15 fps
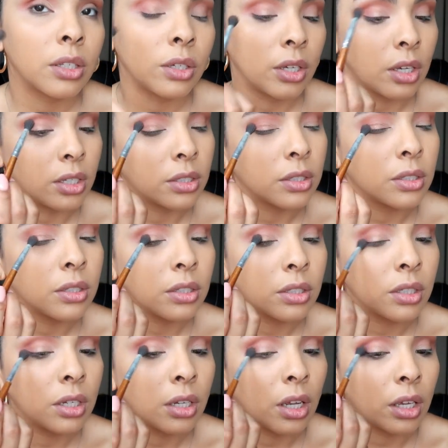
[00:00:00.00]
So you guys can
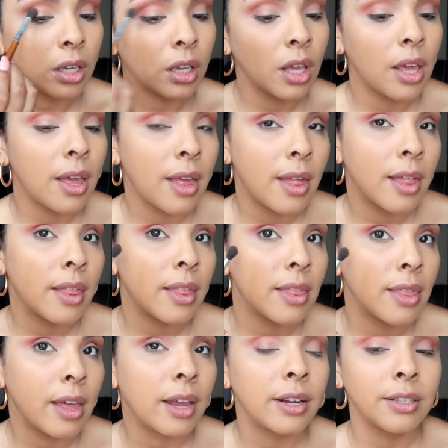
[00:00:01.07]
see, like,
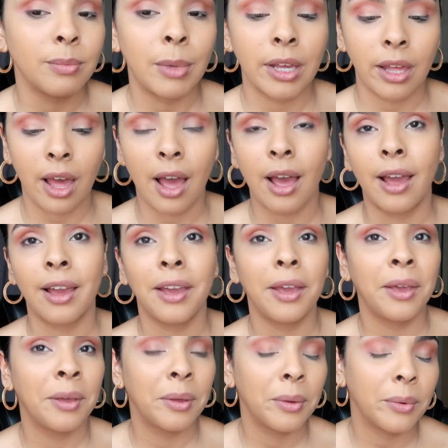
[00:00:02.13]
that is my
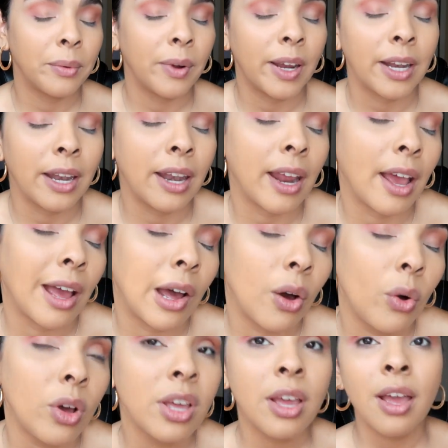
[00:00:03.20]
eye right
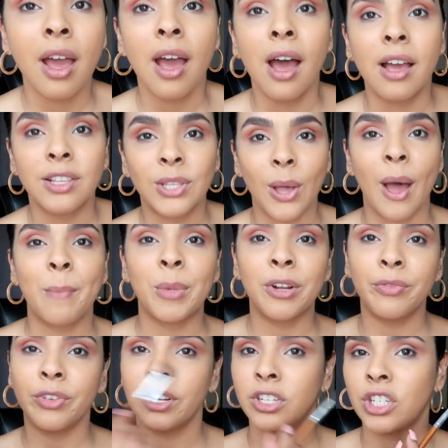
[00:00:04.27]
now. So I'm
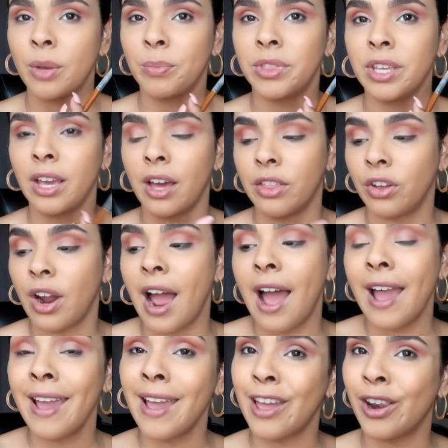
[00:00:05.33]
gonna finish up the other
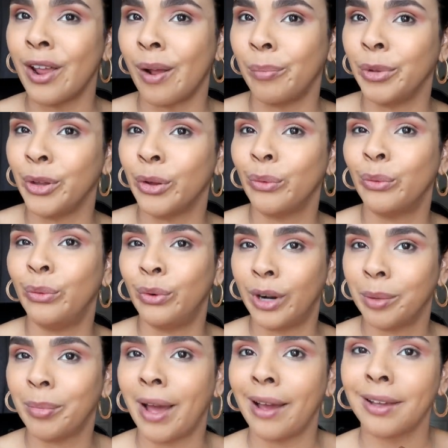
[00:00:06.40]
eye and I'll be
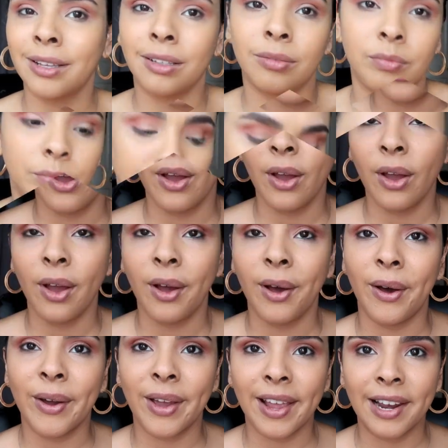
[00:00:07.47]
right back.
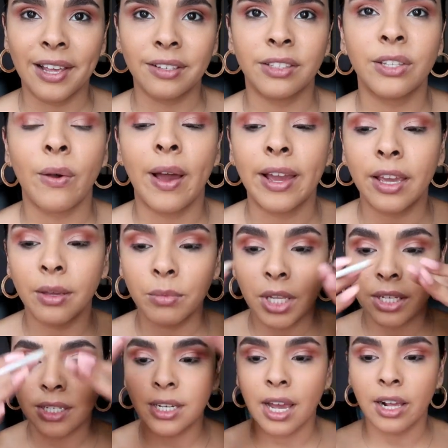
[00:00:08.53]
Okay, loves, so I
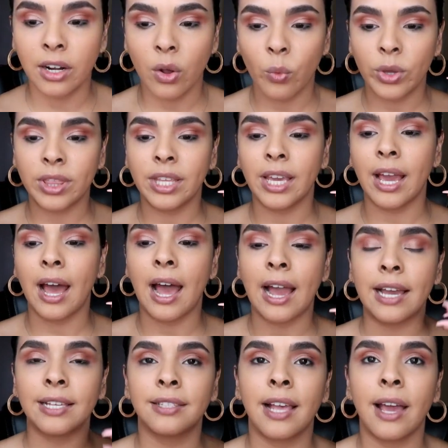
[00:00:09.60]
am done with the
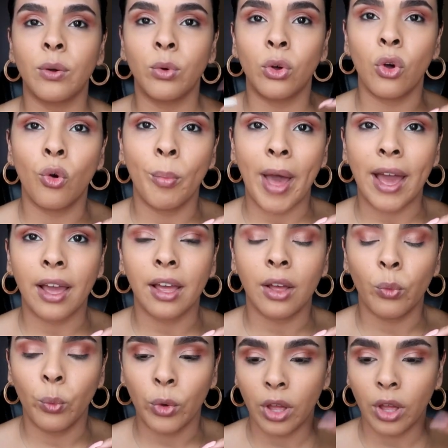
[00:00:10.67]
eyes. I will go back